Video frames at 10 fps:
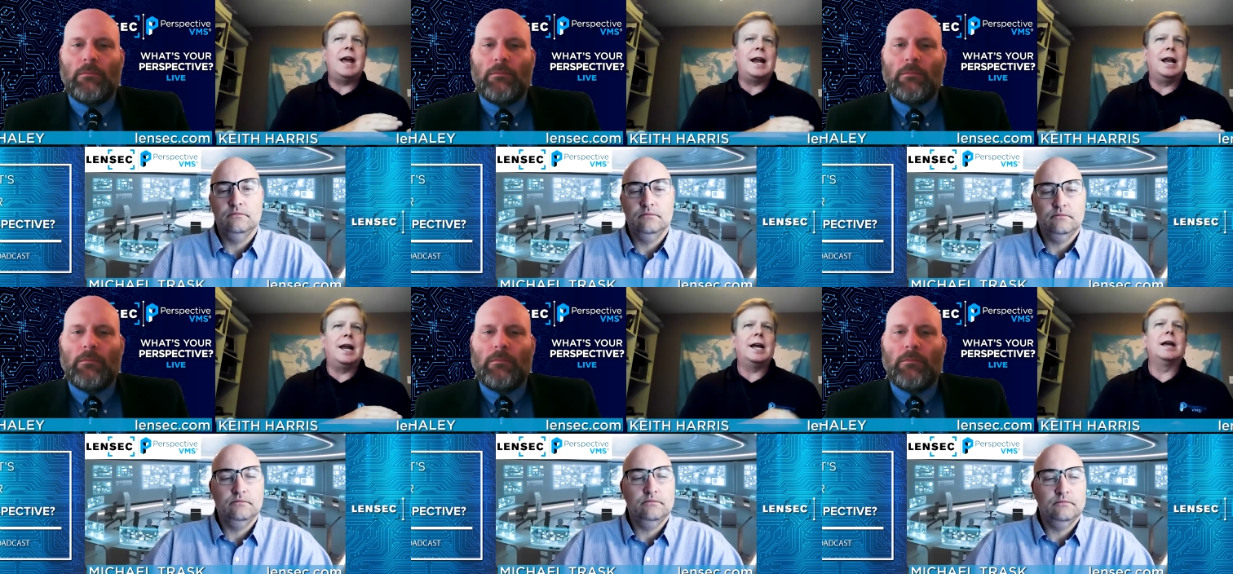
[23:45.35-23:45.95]

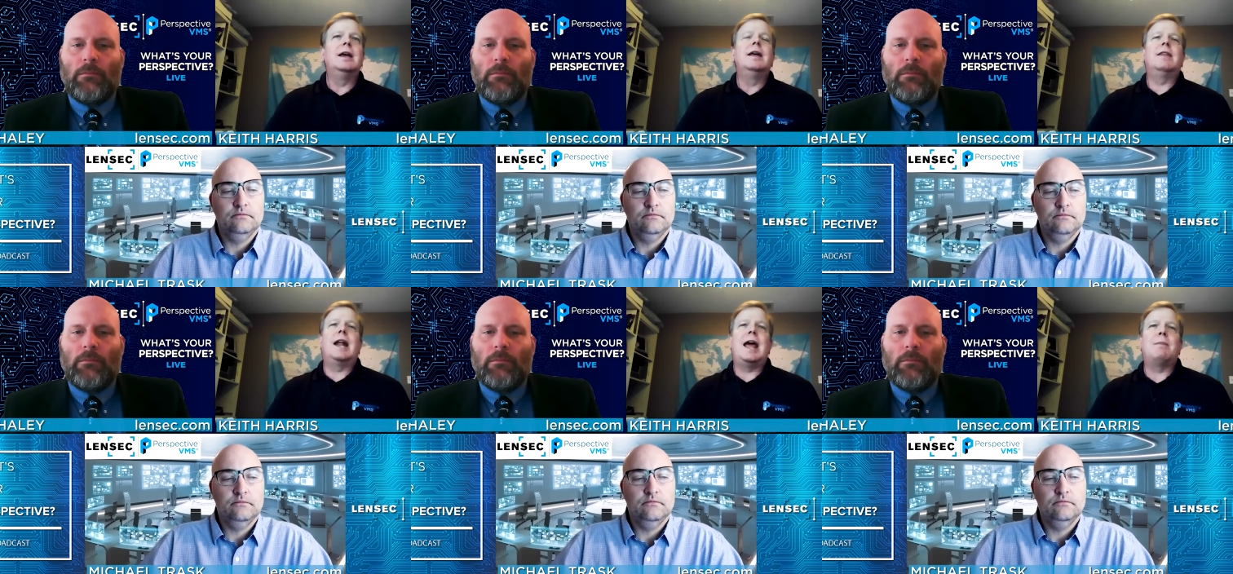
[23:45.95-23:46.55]
Speaker 1: analytic
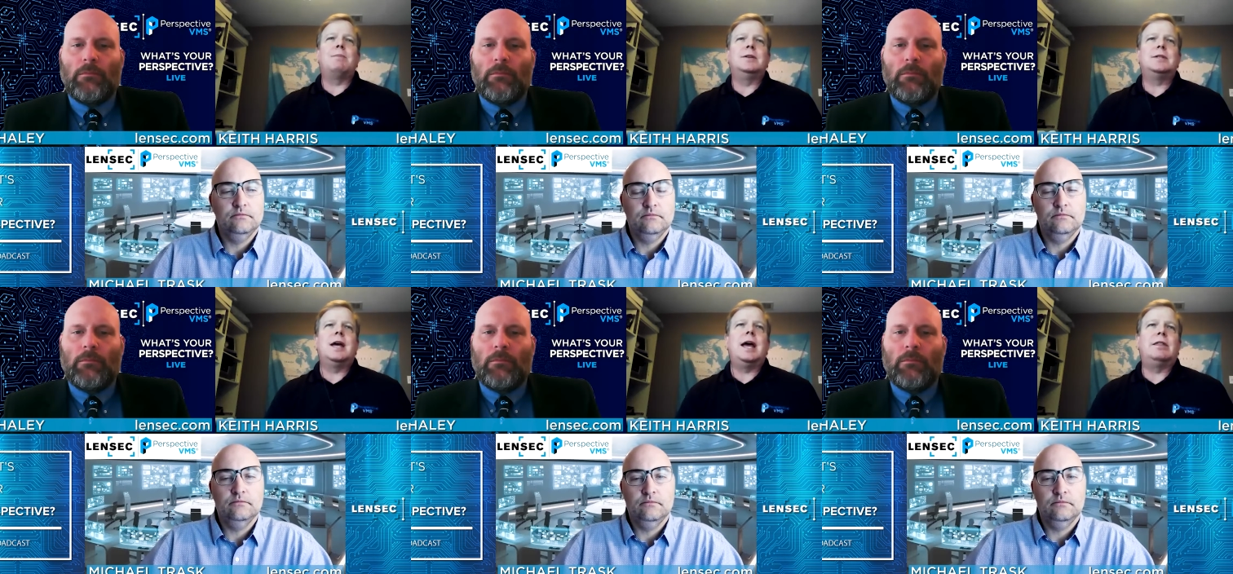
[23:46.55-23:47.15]
that
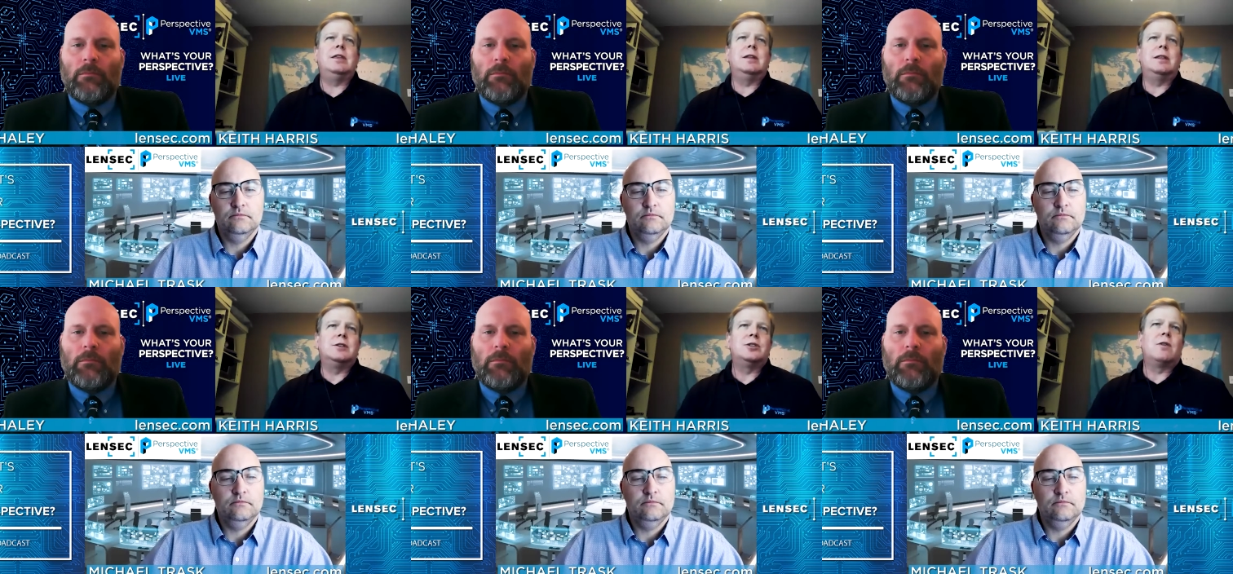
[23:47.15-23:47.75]
happens at
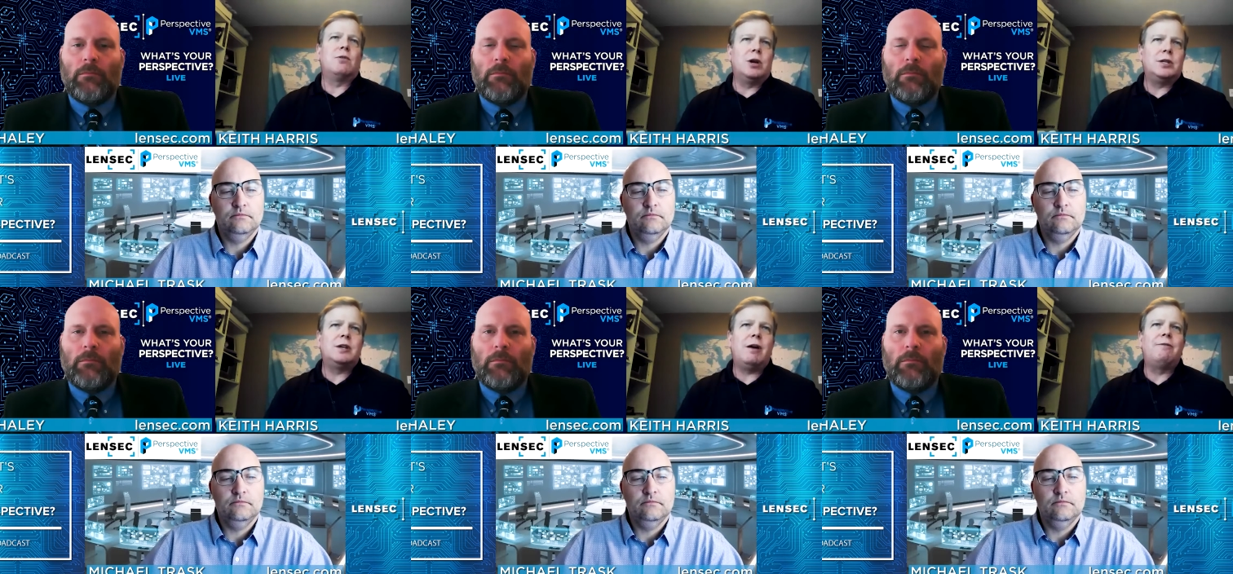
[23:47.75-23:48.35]
the server
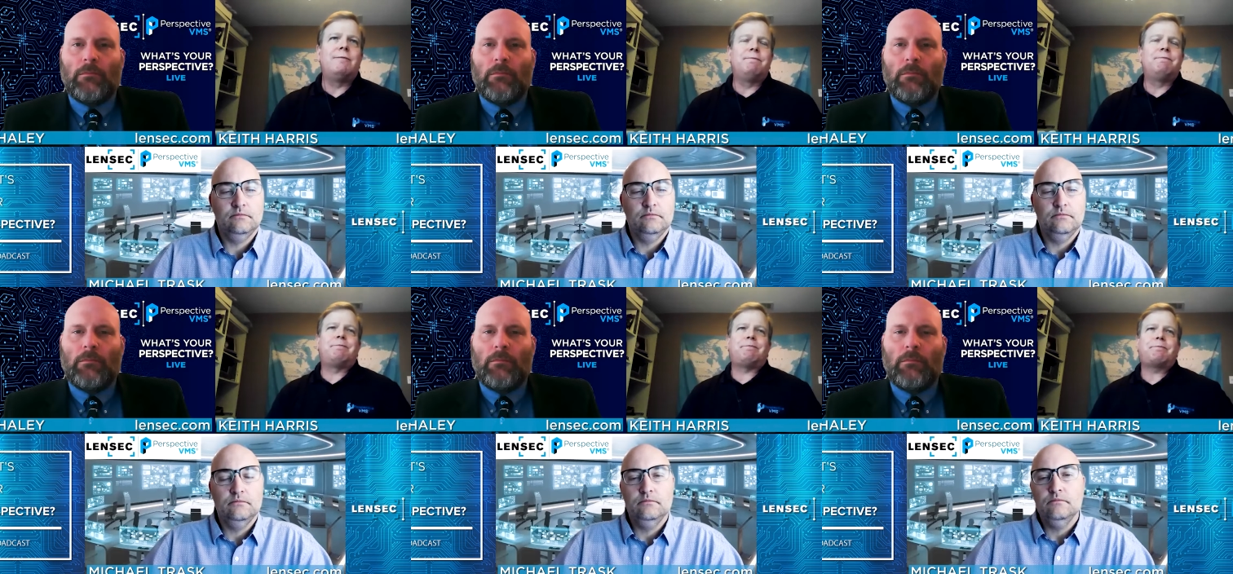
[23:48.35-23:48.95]
itself.
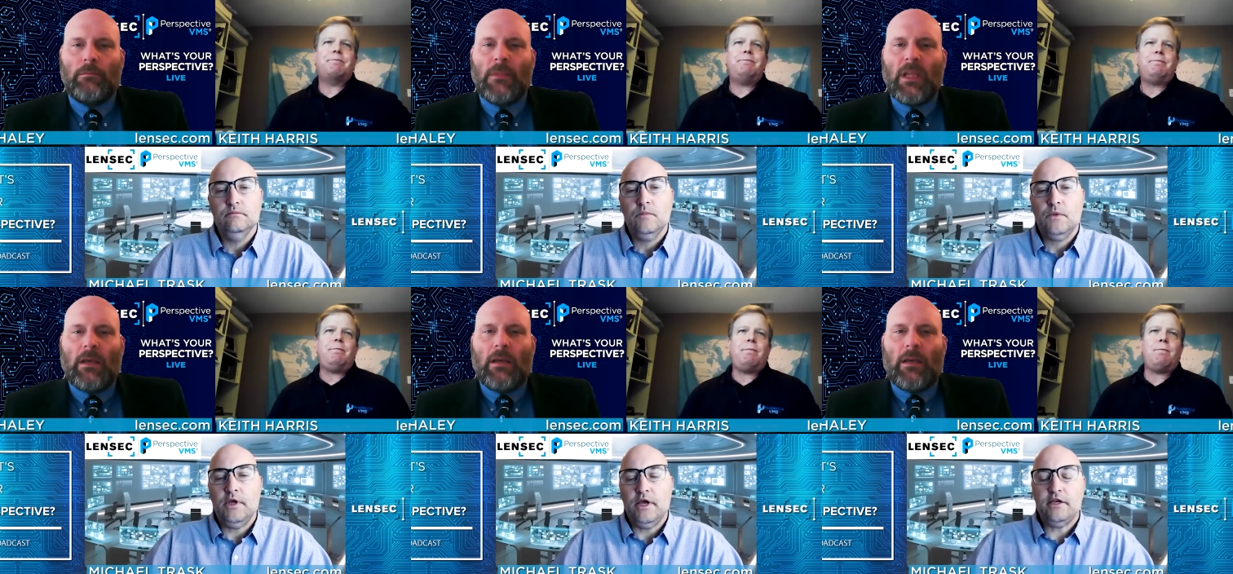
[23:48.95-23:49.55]

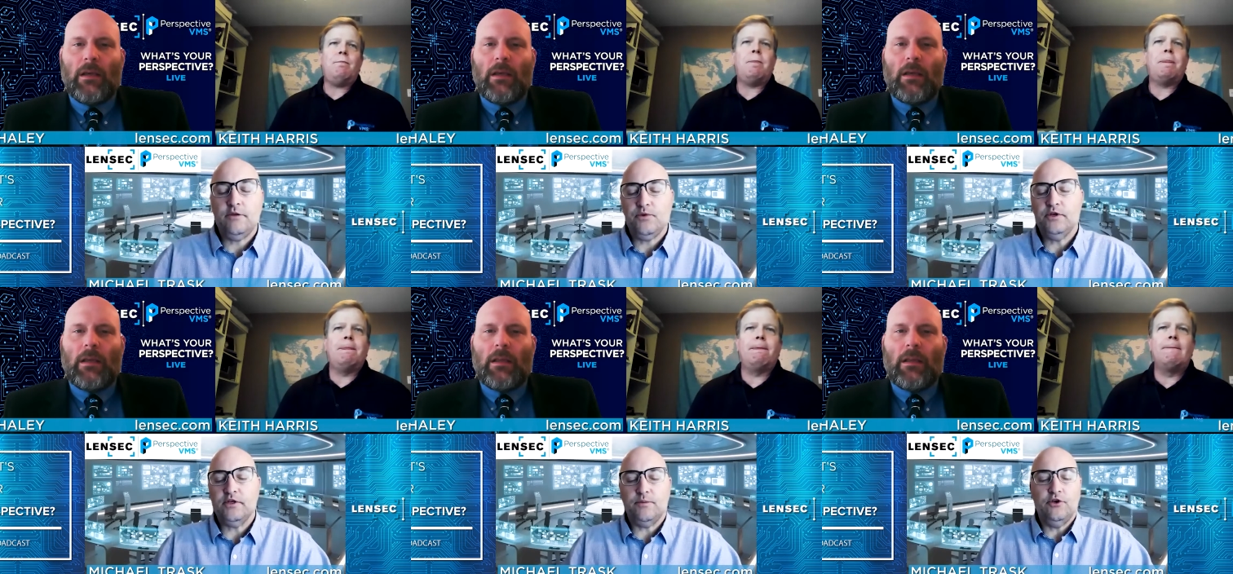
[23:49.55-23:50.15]
Speaker 2: Yeah, Keith brings
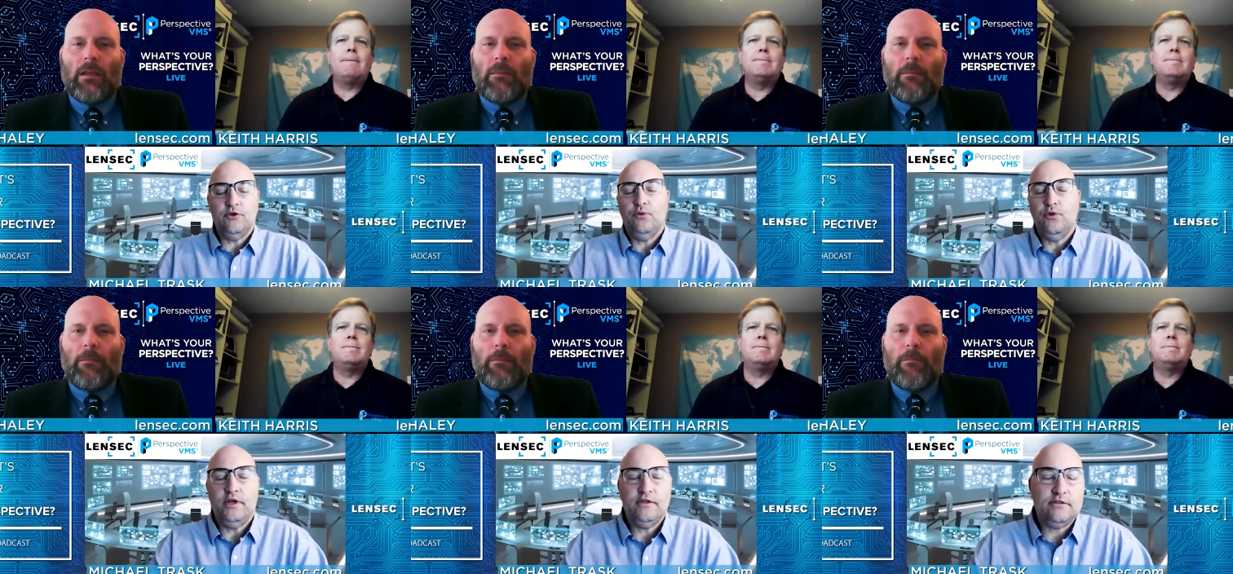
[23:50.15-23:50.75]
up a good
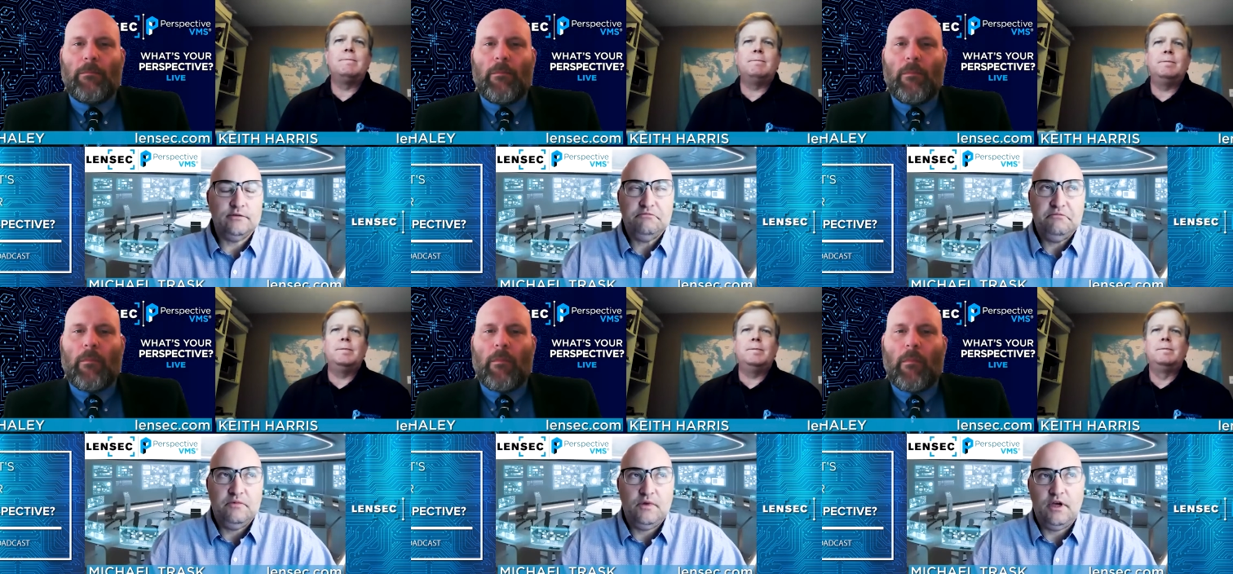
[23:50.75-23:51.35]
point.
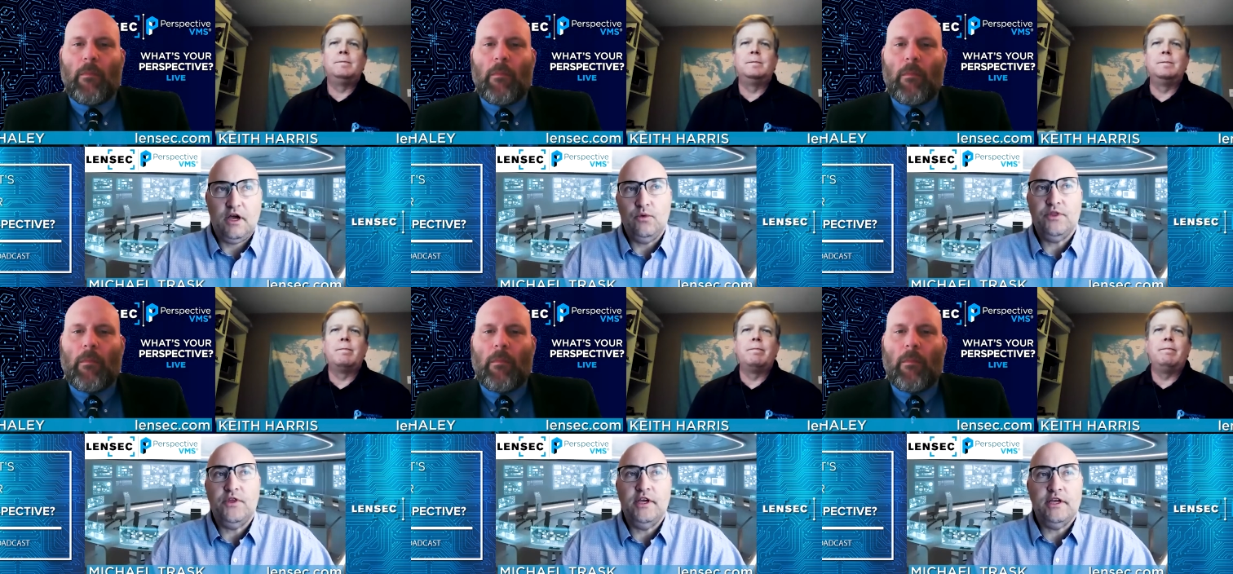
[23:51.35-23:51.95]
I would
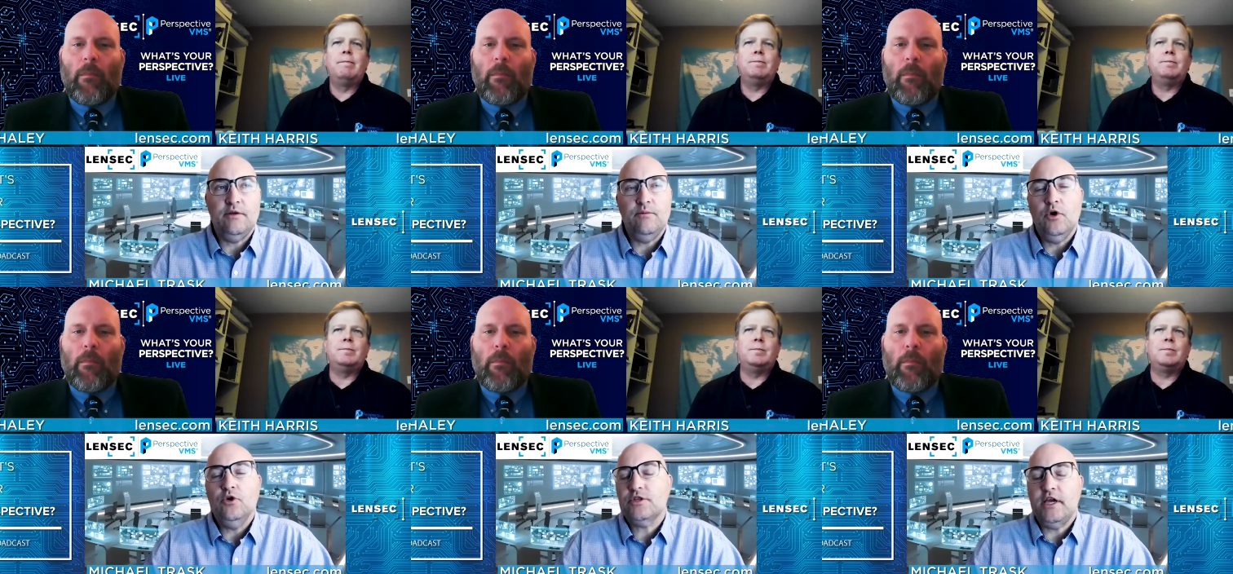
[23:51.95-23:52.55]
think in
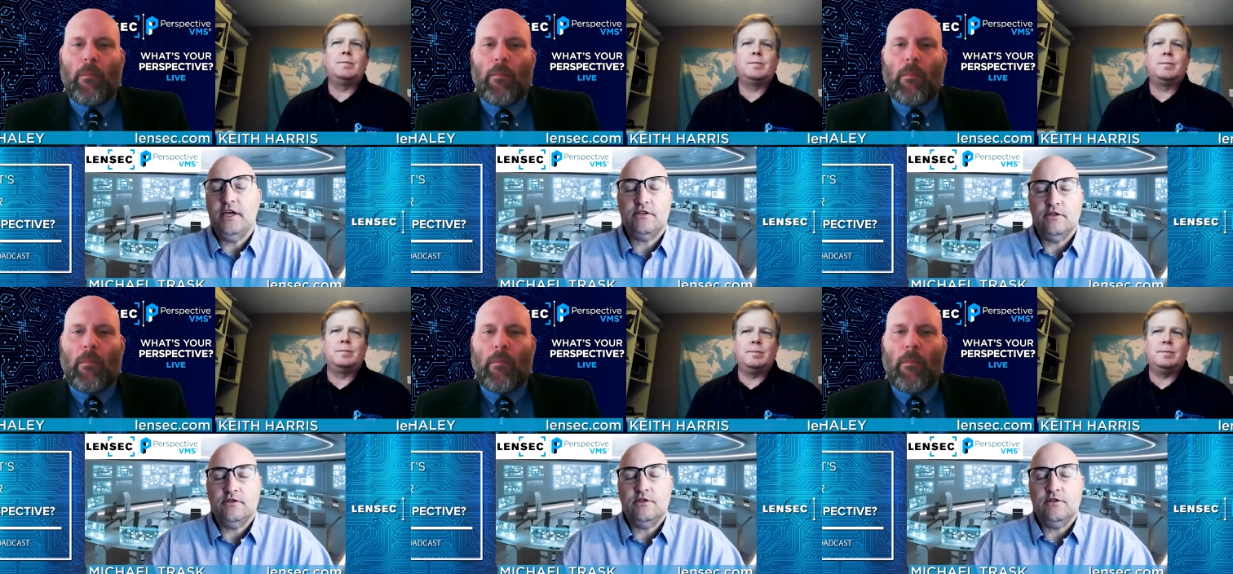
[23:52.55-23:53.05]
most cases, the